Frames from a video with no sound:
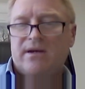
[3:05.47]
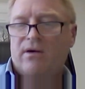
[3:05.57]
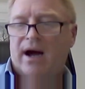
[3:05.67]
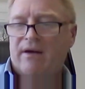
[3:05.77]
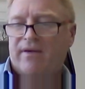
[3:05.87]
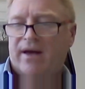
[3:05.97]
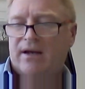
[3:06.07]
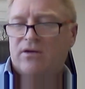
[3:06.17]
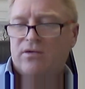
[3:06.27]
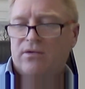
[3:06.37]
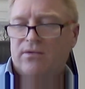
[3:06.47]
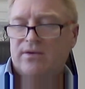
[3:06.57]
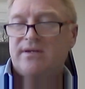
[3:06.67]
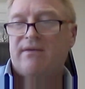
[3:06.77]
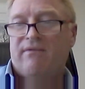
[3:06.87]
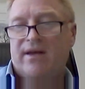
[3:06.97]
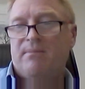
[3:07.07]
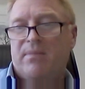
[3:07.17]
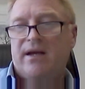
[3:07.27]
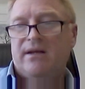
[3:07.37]
So I've had two
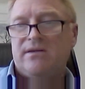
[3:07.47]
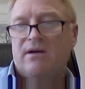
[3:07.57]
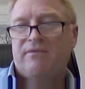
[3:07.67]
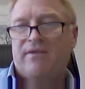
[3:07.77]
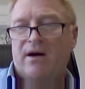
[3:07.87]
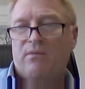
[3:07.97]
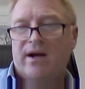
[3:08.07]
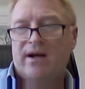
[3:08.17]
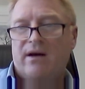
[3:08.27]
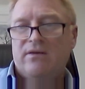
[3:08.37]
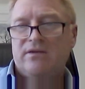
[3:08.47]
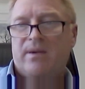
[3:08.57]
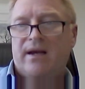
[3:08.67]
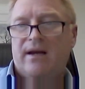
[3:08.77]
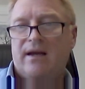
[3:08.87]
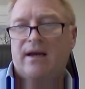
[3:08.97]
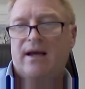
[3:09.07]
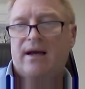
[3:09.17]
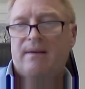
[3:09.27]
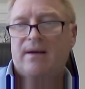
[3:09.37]
severe bleeds so far, one nosebleed
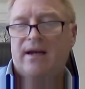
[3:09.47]
uh,